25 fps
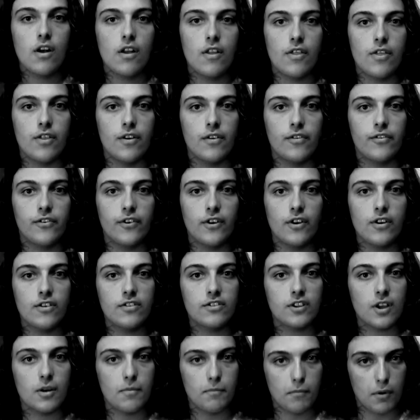The
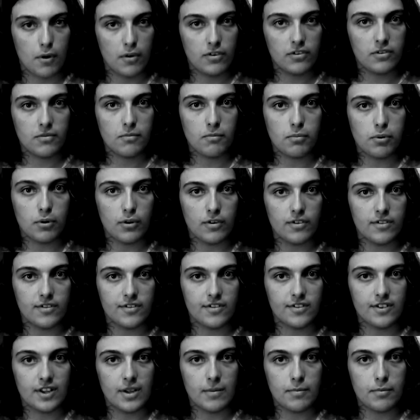first and most important
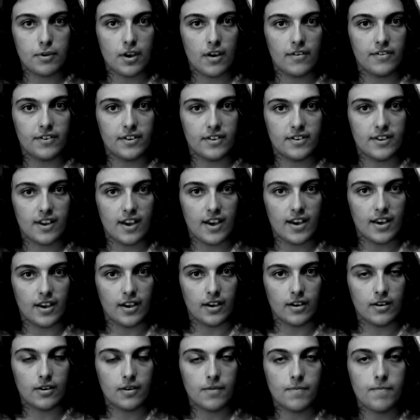step you have to
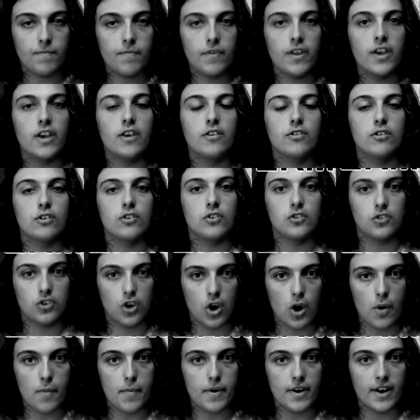take is to
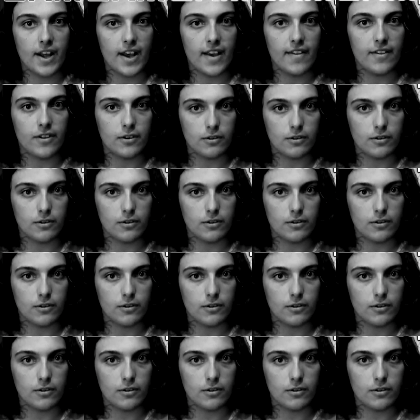terminate